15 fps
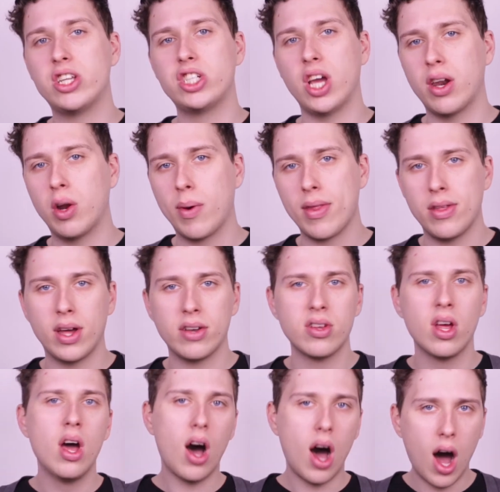a channel, whether that's
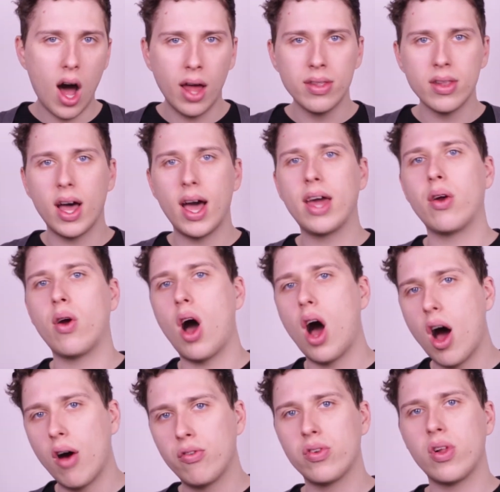online or
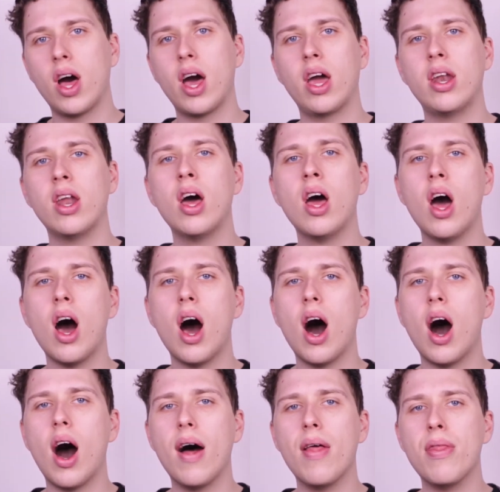offline,
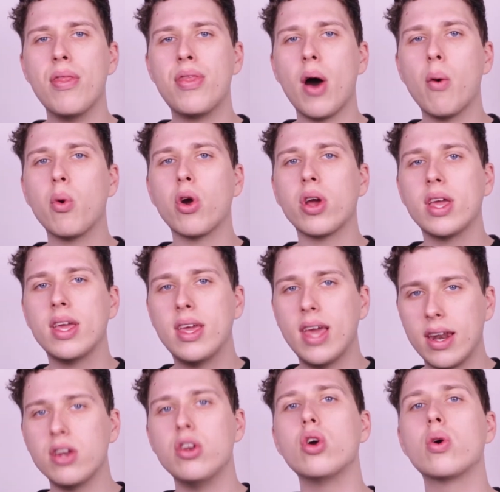that we're
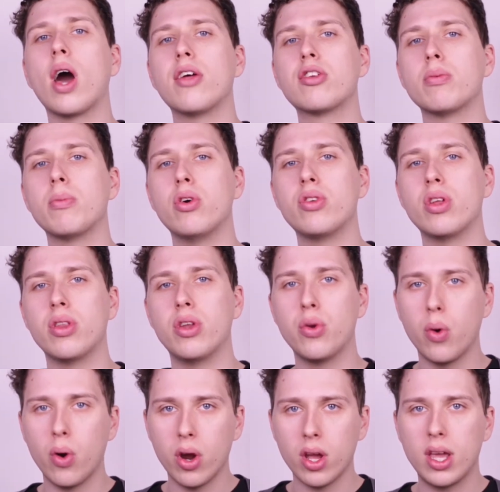getting new customers in the
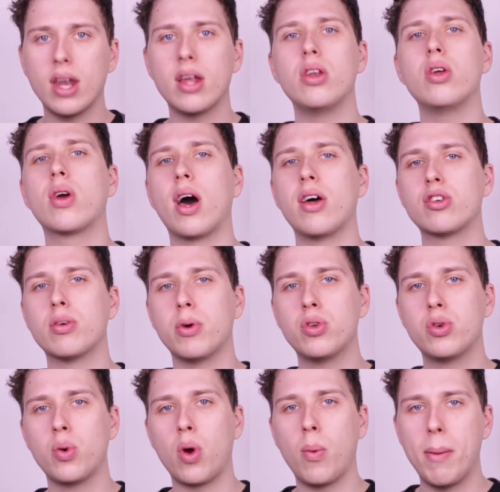door, getting new customers
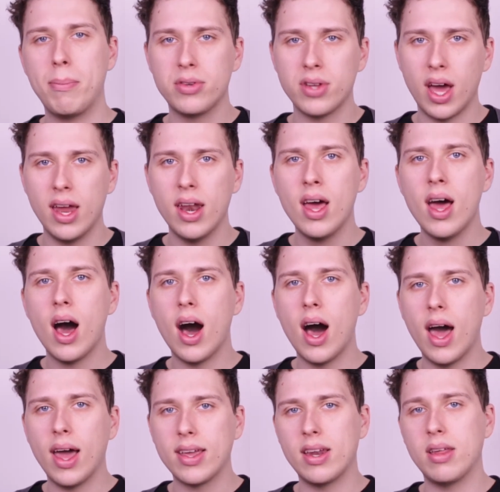to our website,
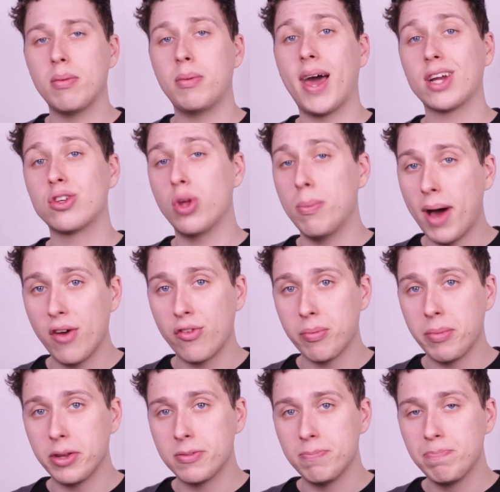and getting them to actually buy
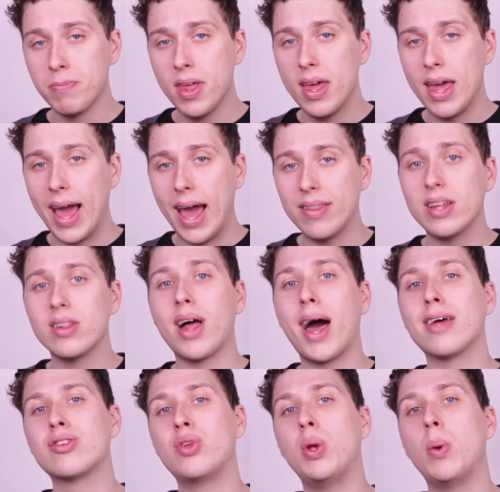from us? And then
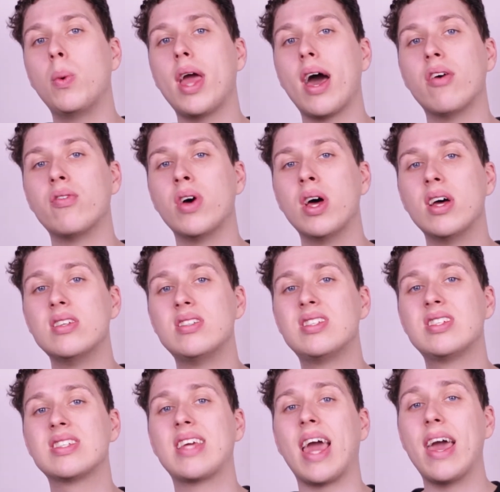lastly, we have
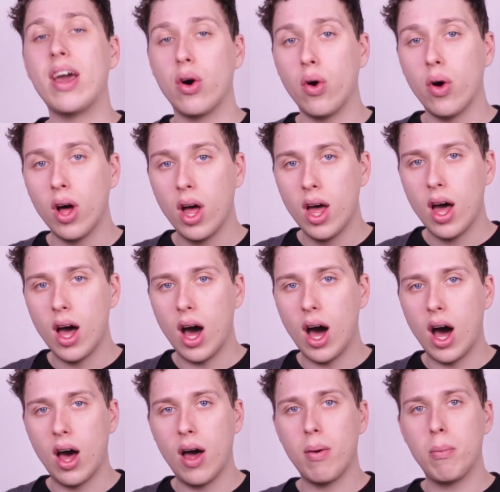scale
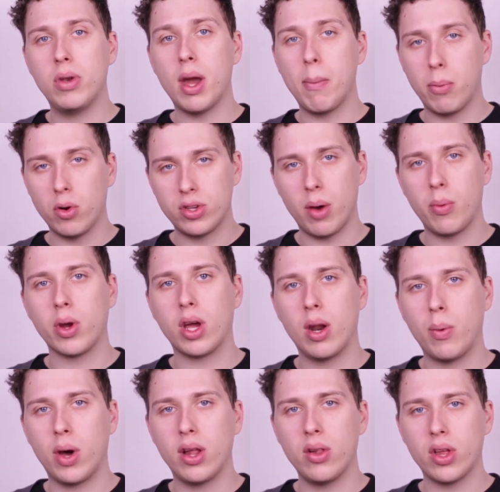numbers that we're going
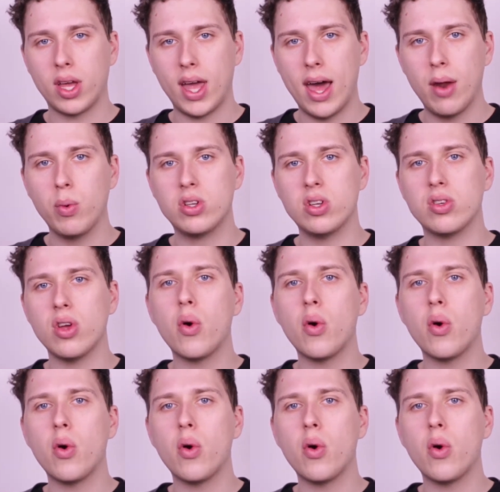to want to look at, which is,